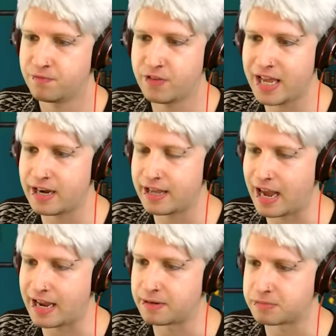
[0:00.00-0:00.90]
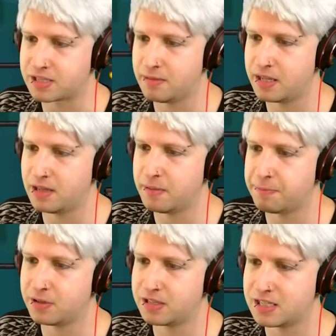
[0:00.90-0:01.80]
Vanity items. Let me let me
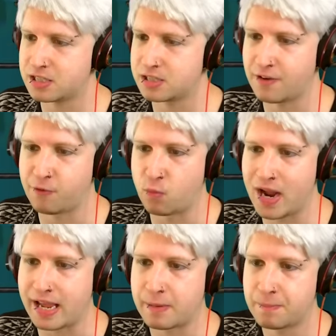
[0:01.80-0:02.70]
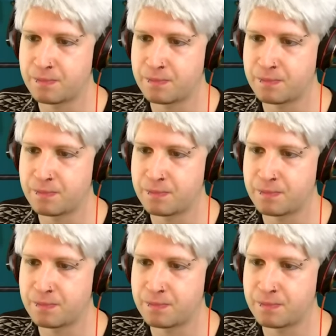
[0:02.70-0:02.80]
put this stuff away.